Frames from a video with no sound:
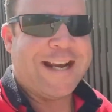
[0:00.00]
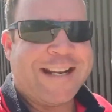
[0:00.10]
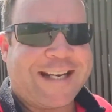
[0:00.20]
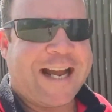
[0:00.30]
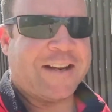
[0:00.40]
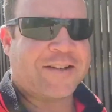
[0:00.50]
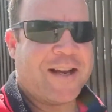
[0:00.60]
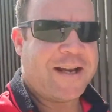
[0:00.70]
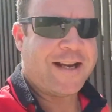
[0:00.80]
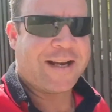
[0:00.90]
know,
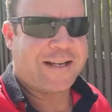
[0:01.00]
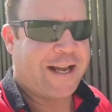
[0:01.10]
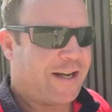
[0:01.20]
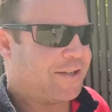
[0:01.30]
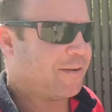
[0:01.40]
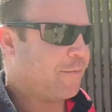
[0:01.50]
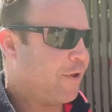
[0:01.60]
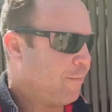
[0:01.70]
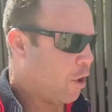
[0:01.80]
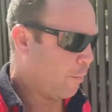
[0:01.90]
indicators
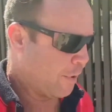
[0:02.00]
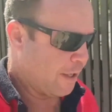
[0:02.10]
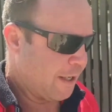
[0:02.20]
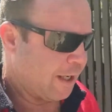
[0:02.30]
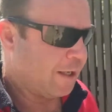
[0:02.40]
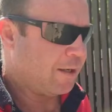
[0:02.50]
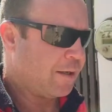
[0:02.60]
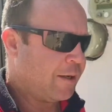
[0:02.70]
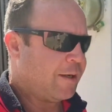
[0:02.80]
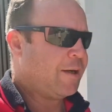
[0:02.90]
that might be
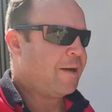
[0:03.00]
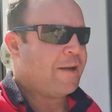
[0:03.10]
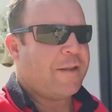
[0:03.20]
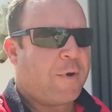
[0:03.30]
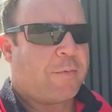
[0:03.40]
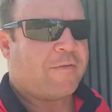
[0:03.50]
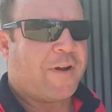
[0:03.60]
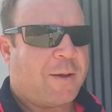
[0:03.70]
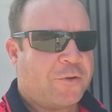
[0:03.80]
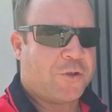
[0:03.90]

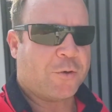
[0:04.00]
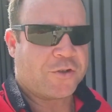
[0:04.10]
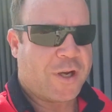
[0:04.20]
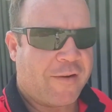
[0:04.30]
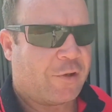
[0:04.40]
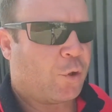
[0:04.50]
available to us to have a